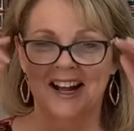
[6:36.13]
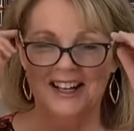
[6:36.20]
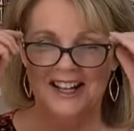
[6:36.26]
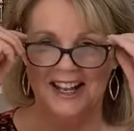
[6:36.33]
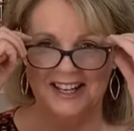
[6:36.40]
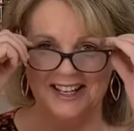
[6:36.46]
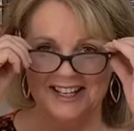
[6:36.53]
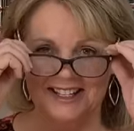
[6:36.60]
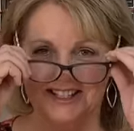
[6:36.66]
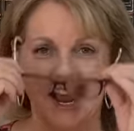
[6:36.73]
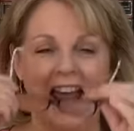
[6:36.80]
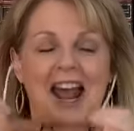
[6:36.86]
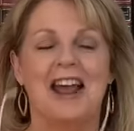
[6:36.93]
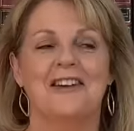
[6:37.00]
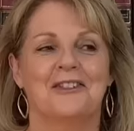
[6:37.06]
getting his
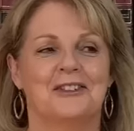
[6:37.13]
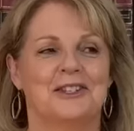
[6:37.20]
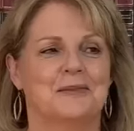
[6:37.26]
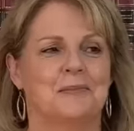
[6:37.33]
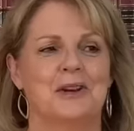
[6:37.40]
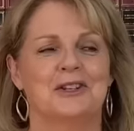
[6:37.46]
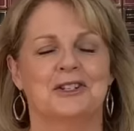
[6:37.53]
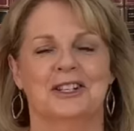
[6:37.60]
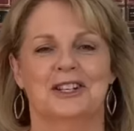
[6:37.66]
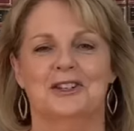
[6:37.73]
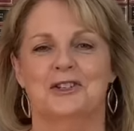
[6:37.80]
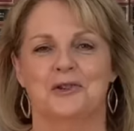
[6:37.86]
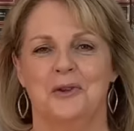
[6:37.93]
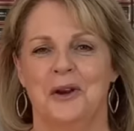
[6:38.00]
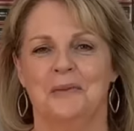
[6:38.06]
hair especially
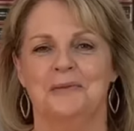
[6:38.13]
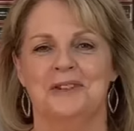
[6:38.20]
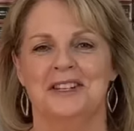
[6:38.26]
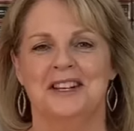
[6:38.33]
trimmed